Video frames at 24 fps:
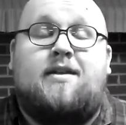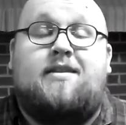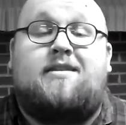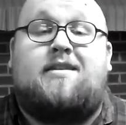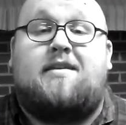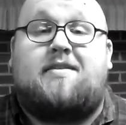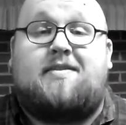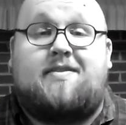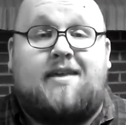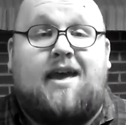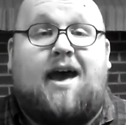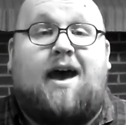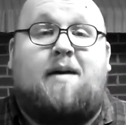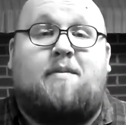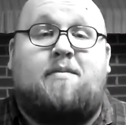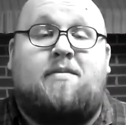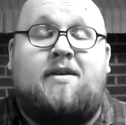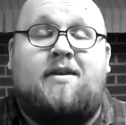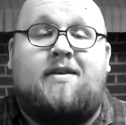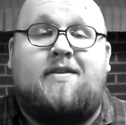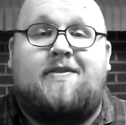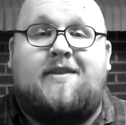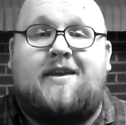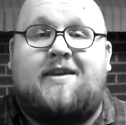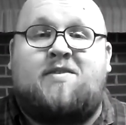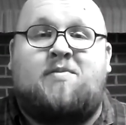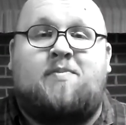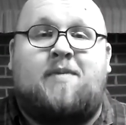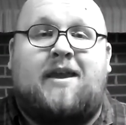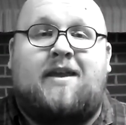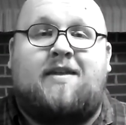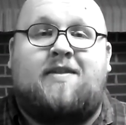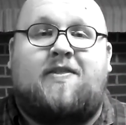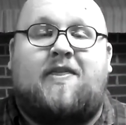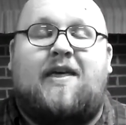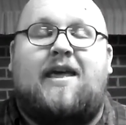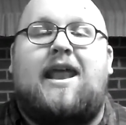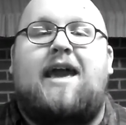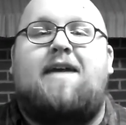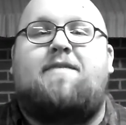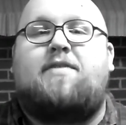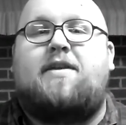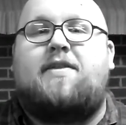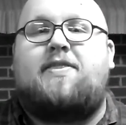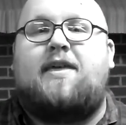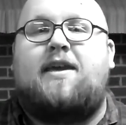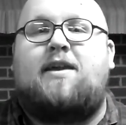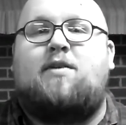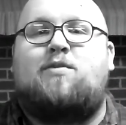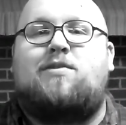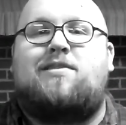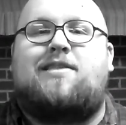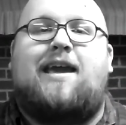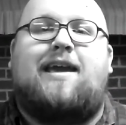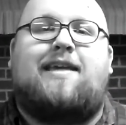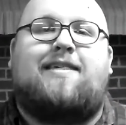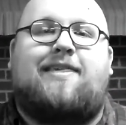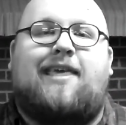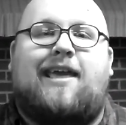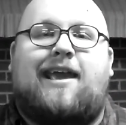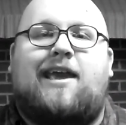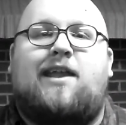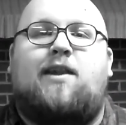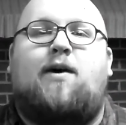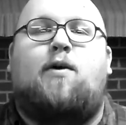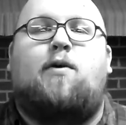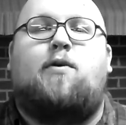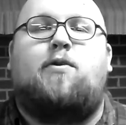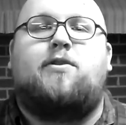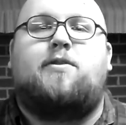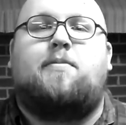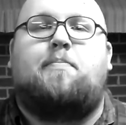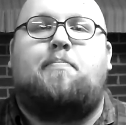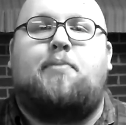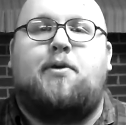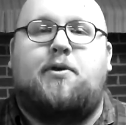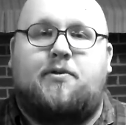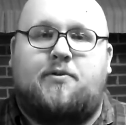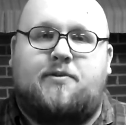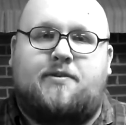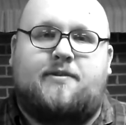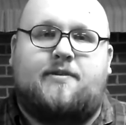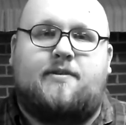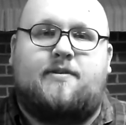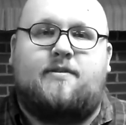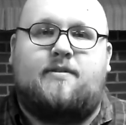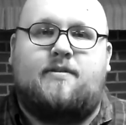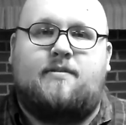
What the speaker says: To some, this means that everything will taste like an old boot.